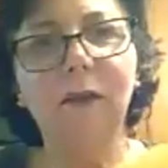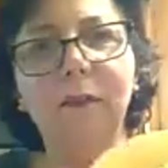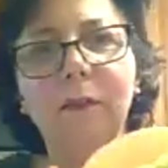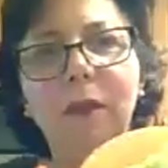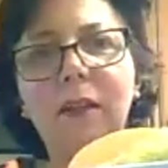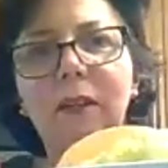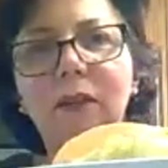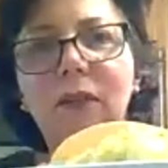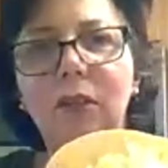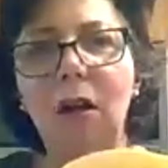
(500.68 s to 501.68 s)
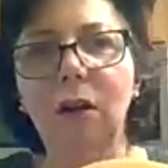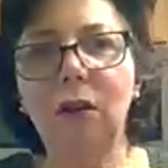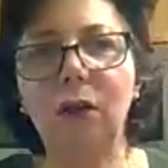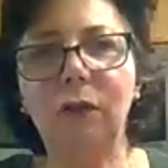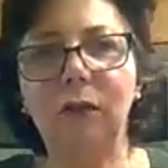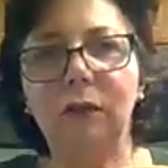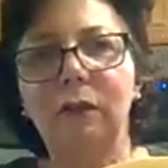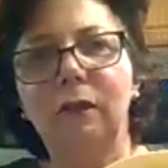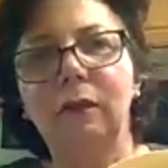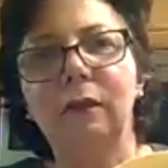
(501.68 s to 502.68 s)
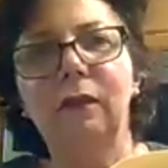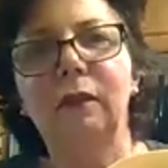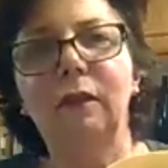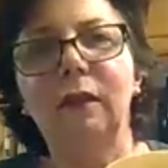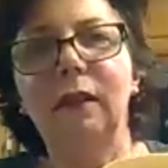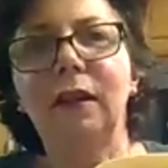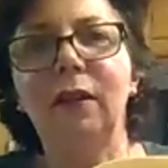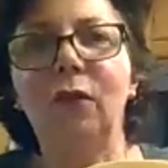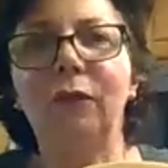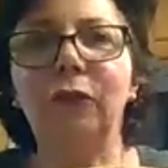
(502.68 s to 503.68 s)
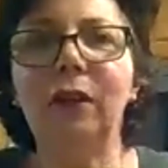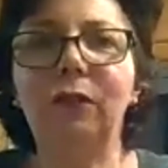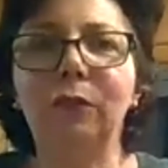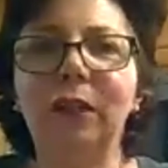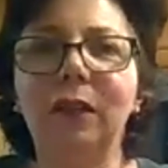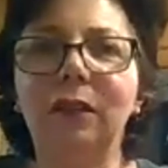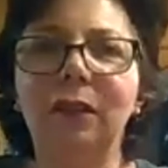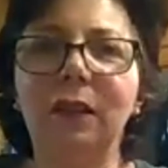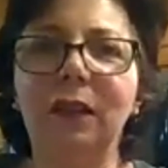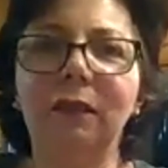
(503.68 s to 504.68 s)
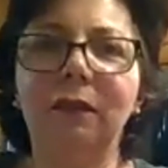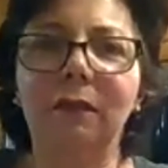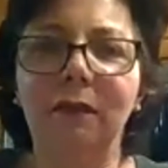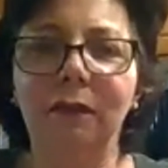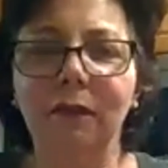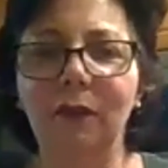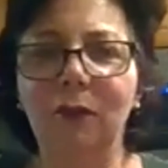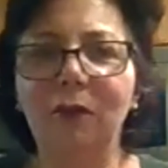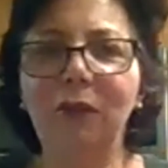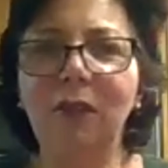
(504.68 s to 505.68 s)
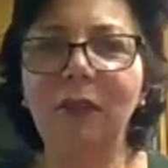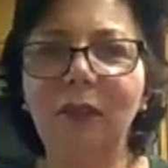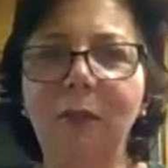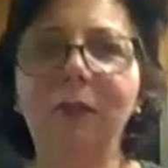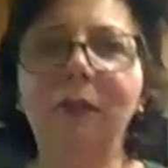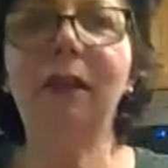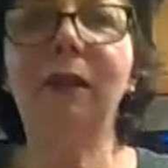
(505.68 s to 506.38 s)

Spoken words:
make this taco. And hopefully everybody can see it or see some of it.